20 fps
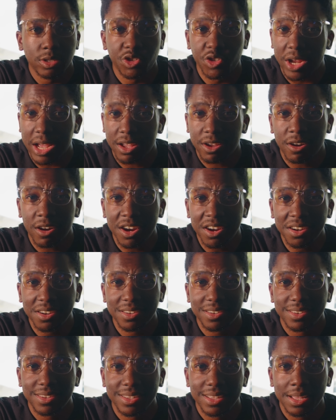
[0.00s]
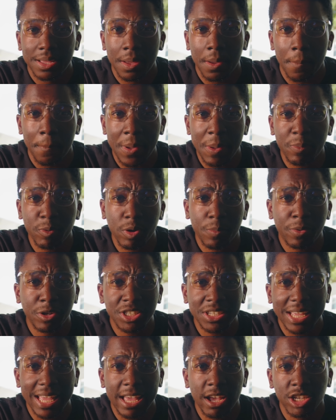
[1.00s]
Drag car? People are
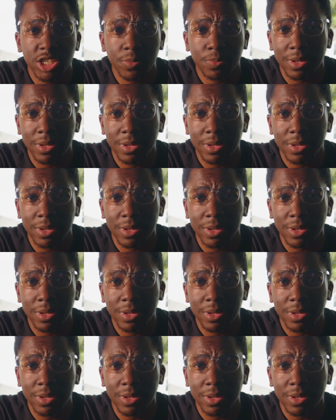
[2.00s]
pushing 800